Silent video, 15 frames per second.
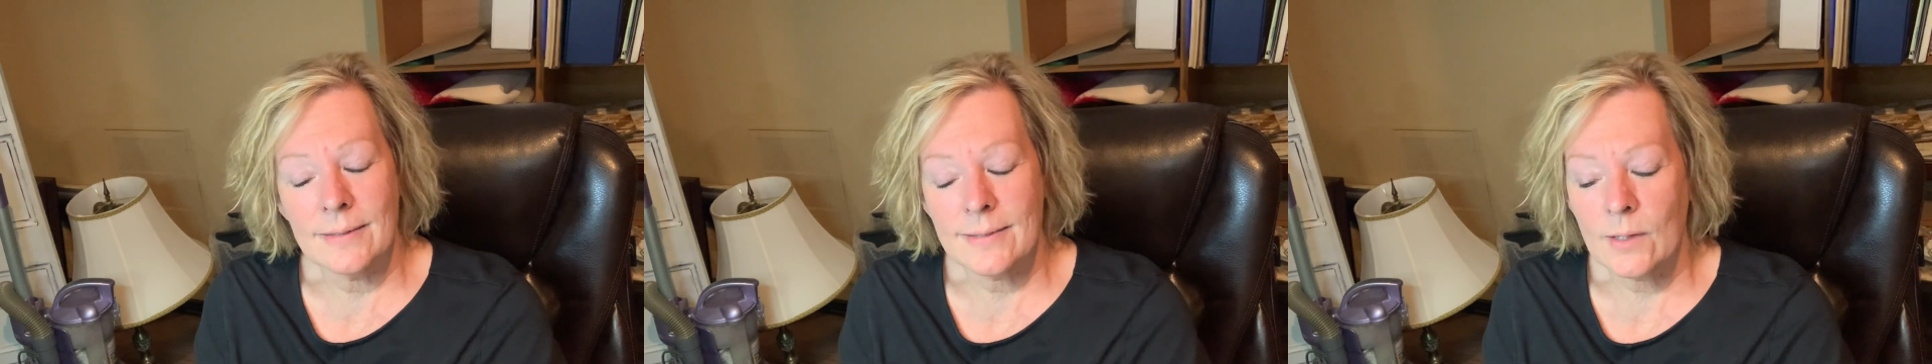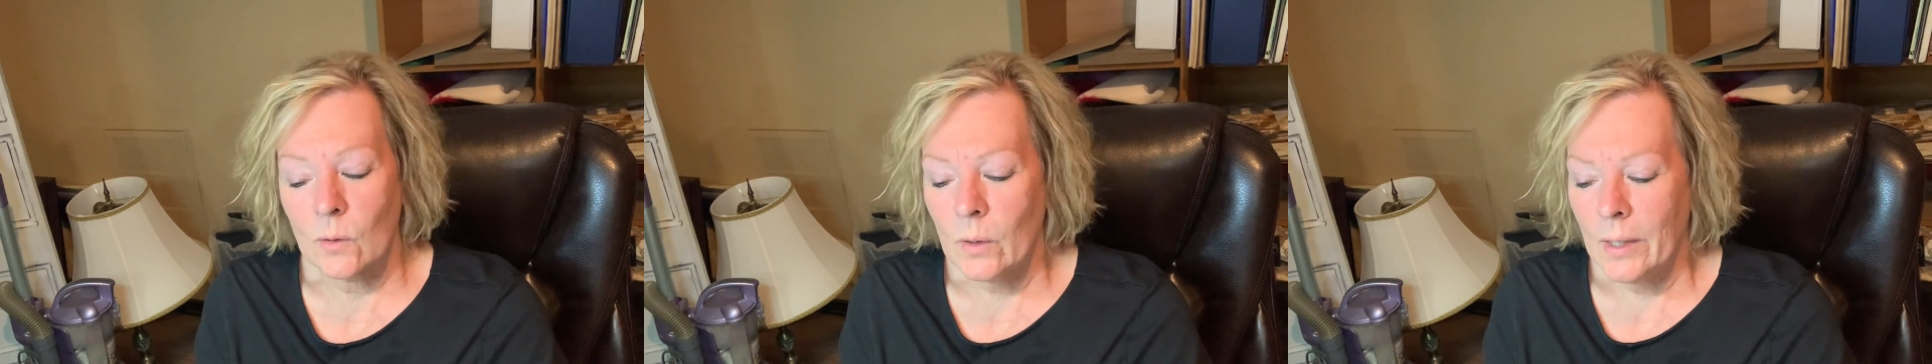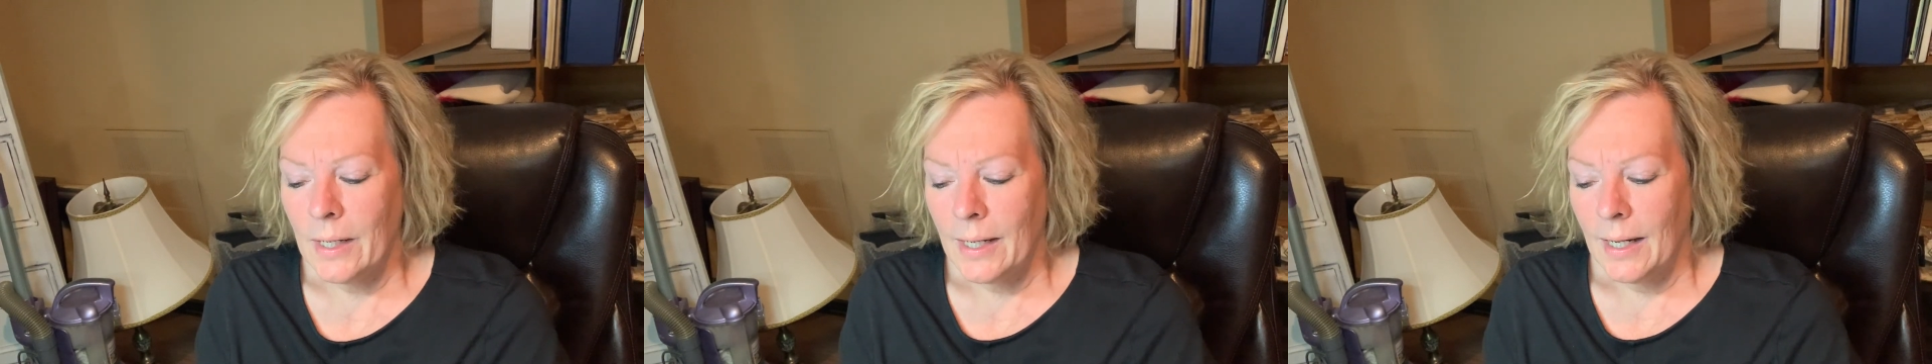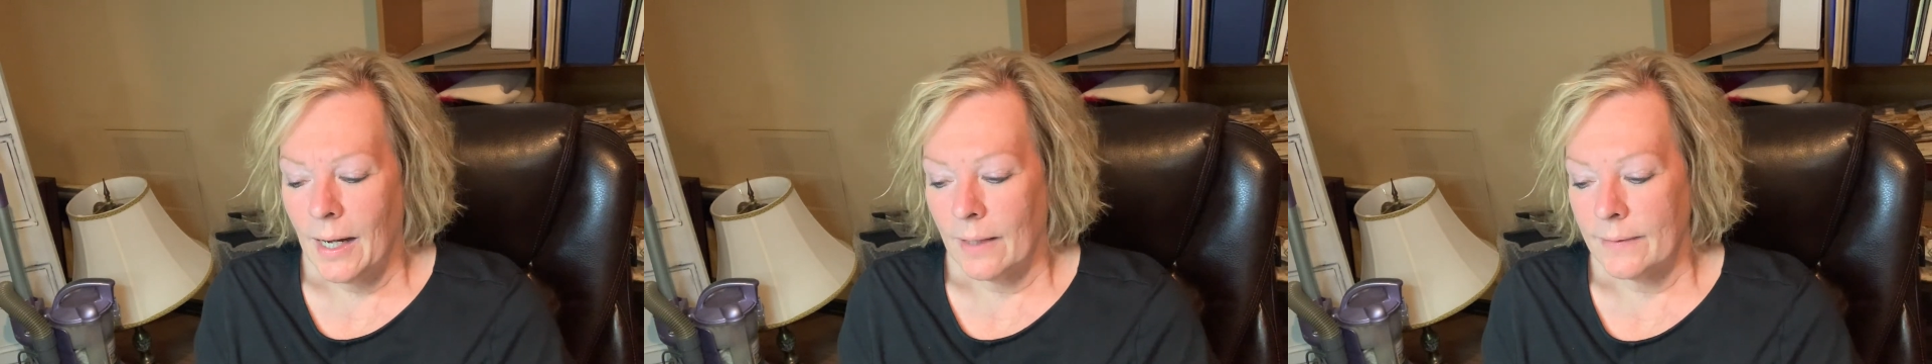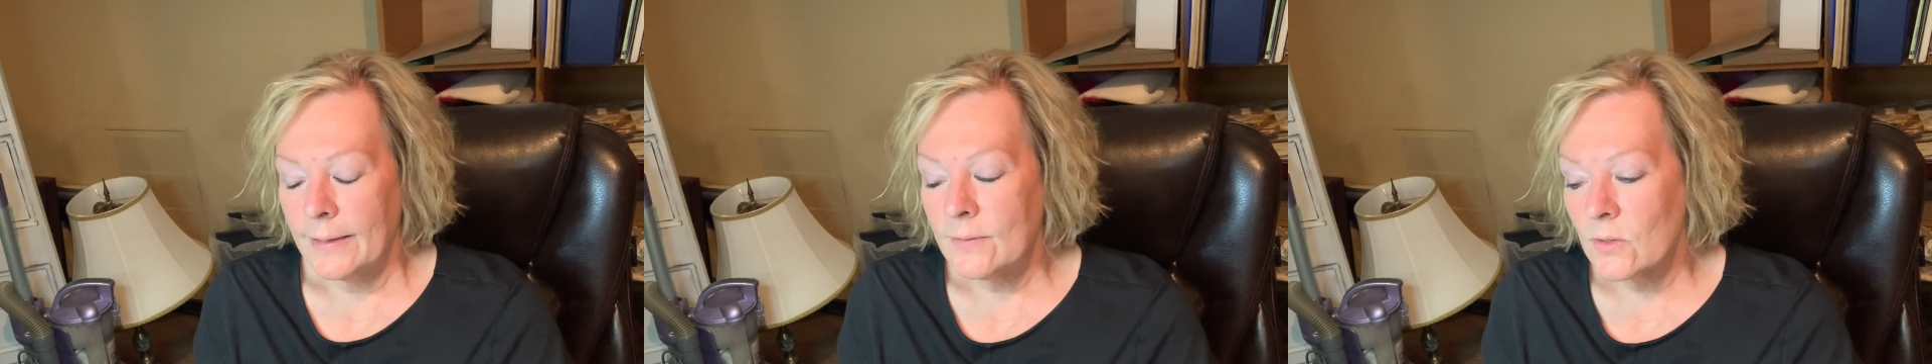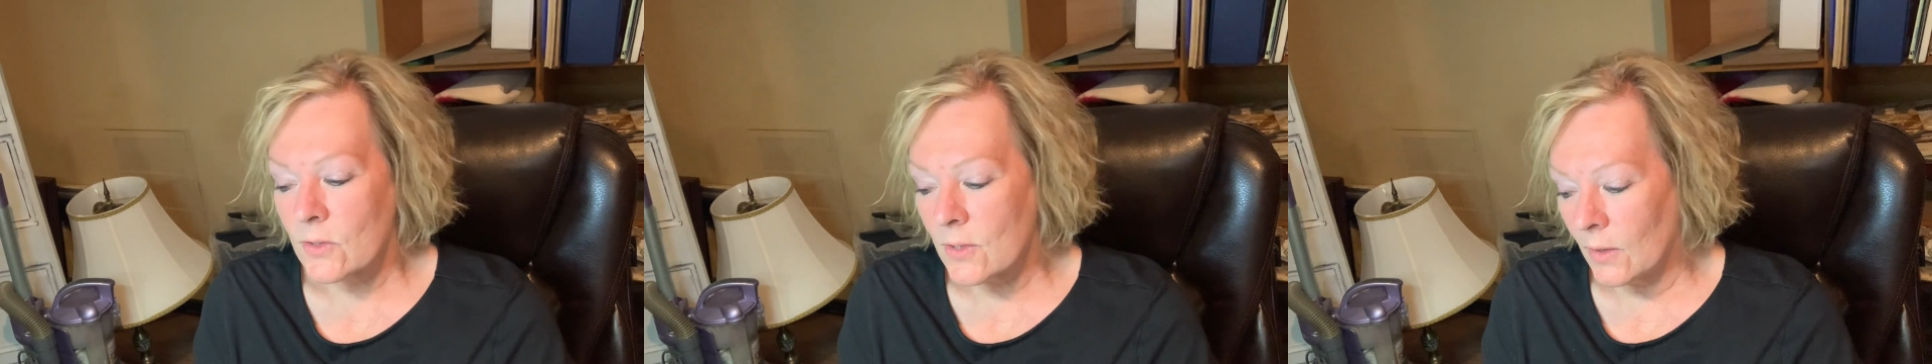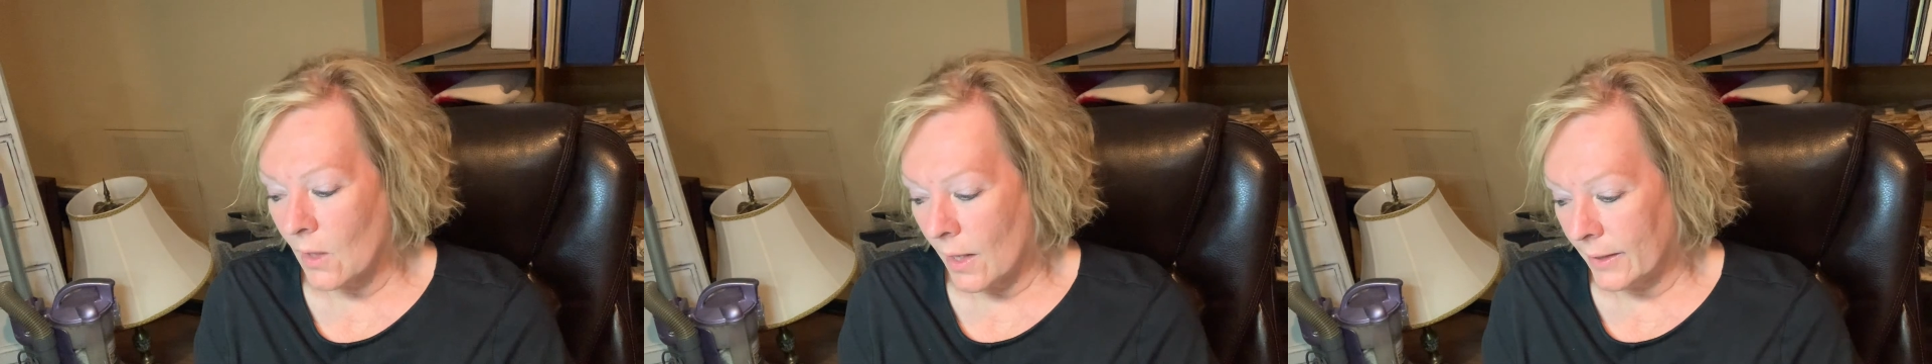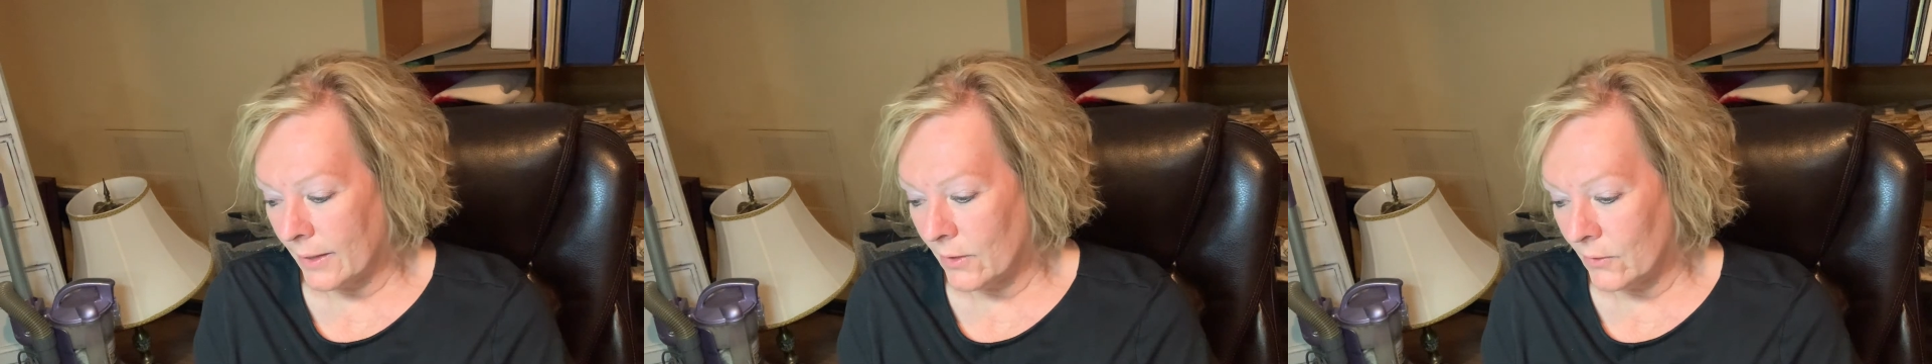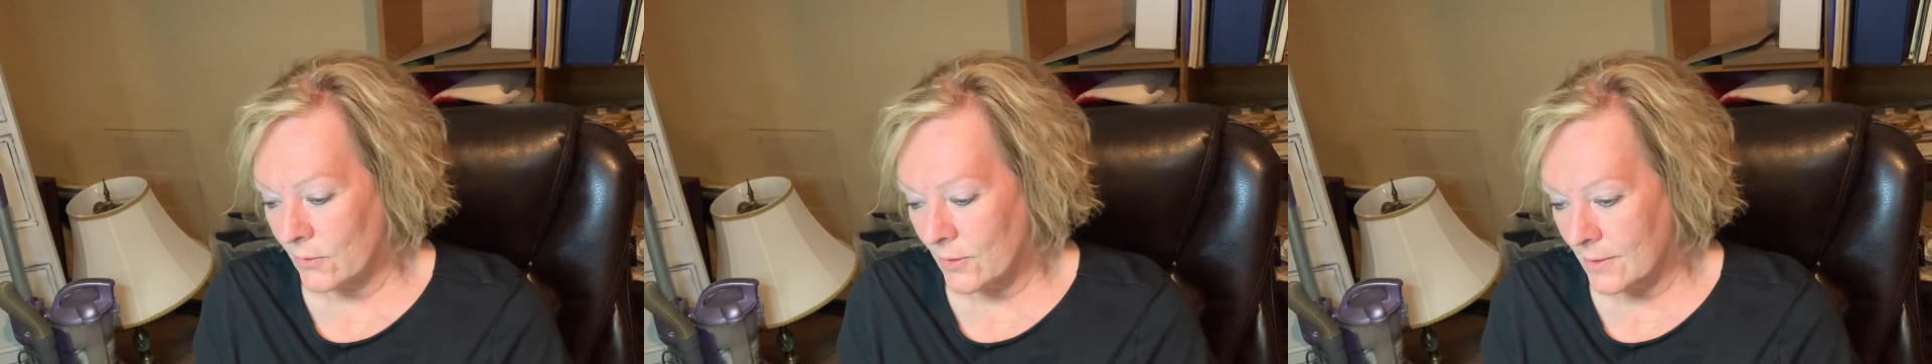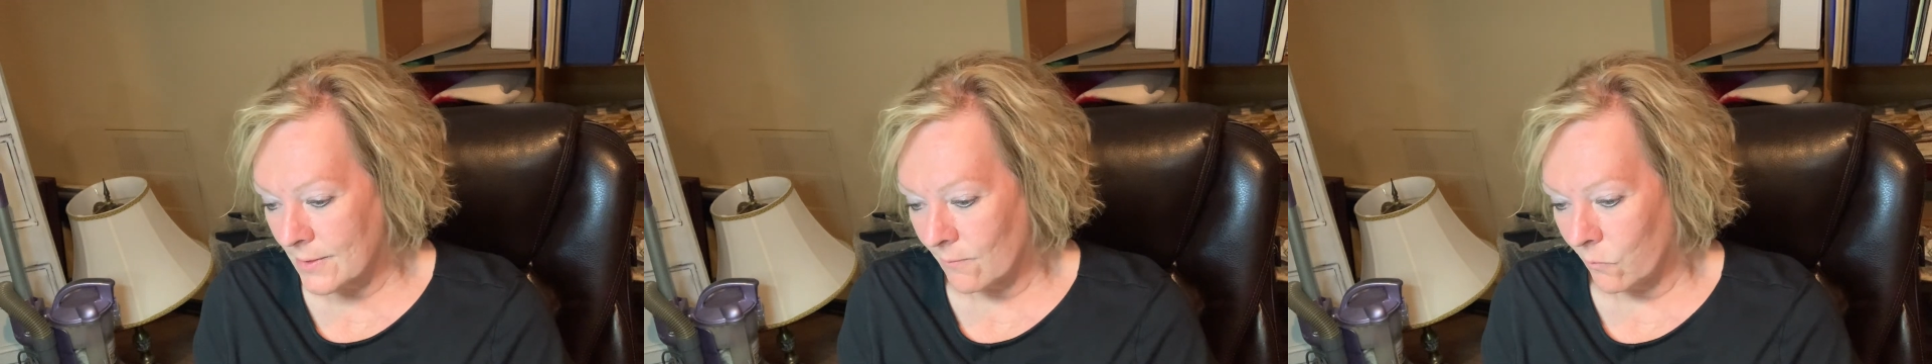So I think there's a lot of
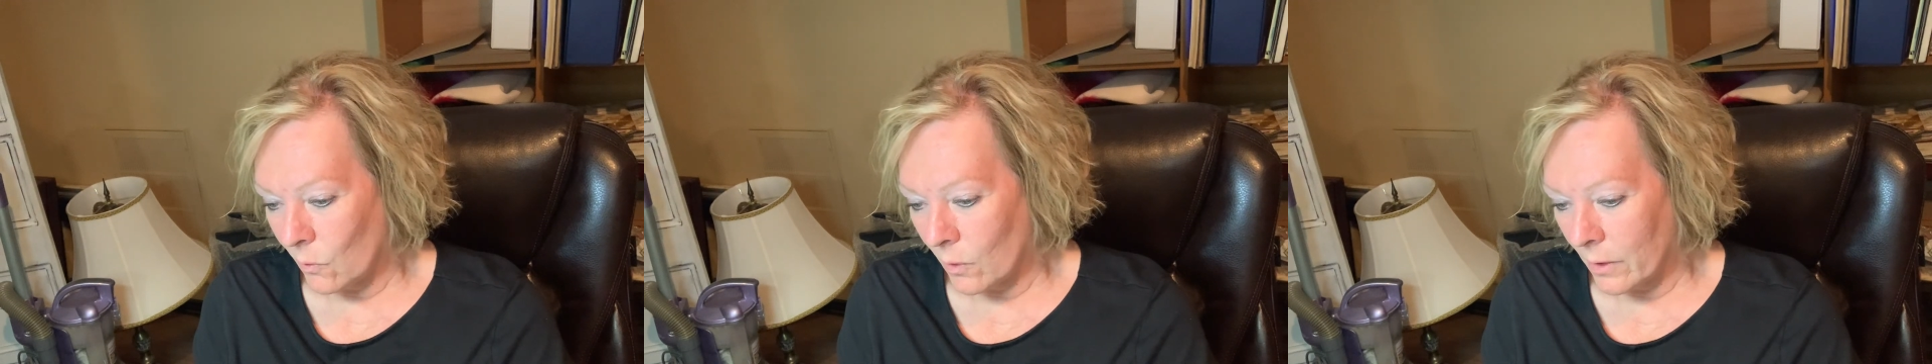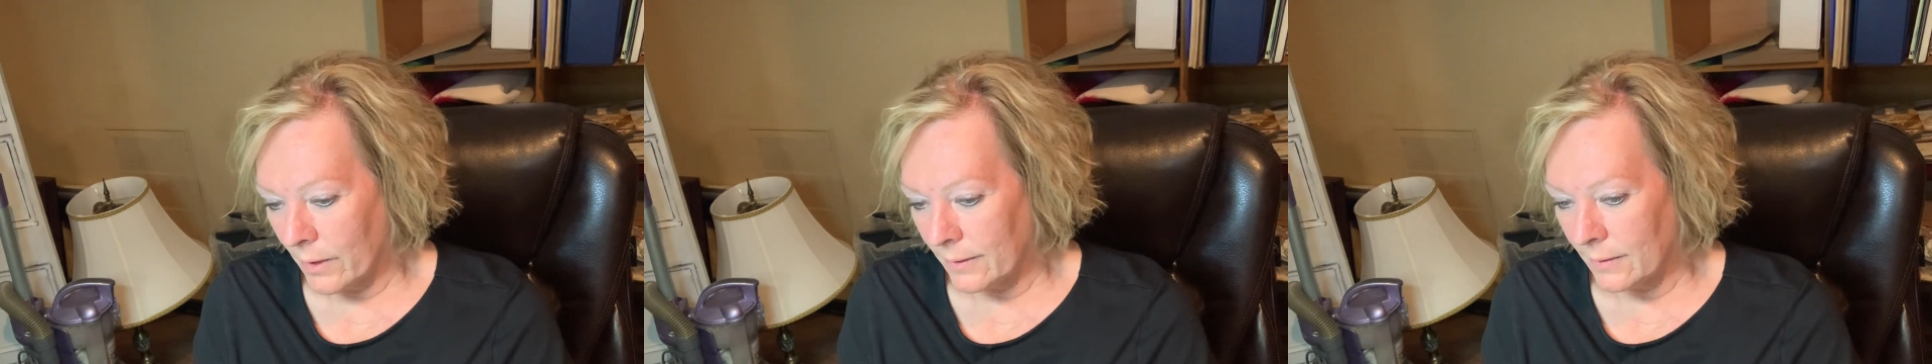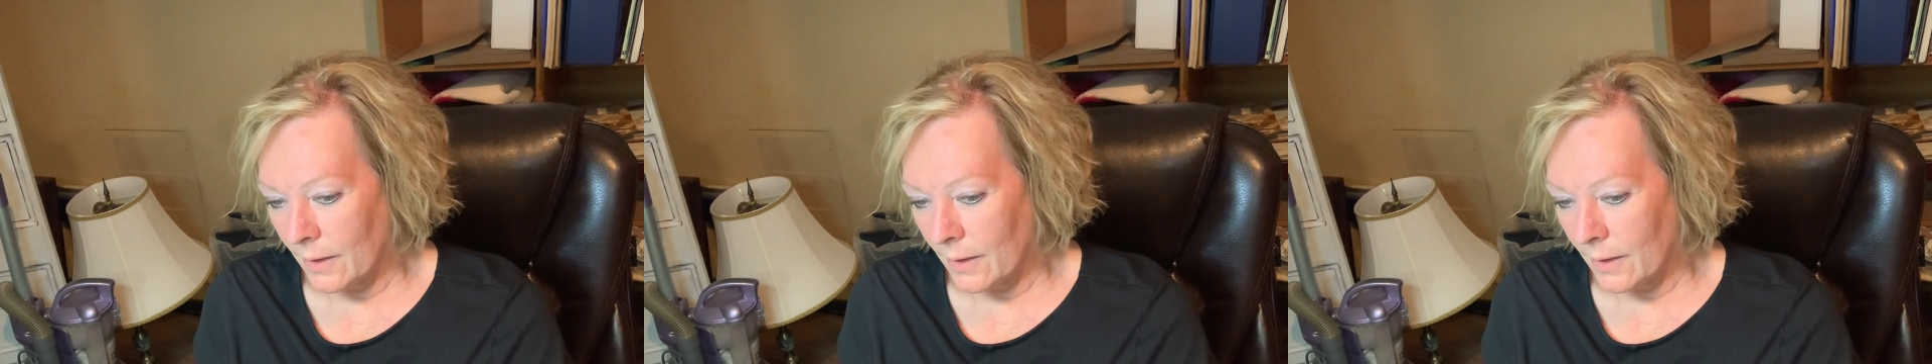uses for it.